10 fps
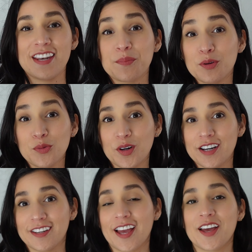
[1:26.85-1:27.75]
Number
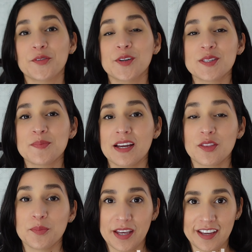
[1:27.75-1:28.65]
one, respect
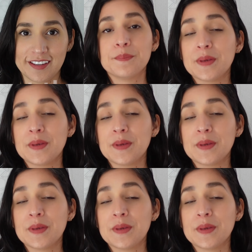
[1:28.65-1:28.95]
the pain.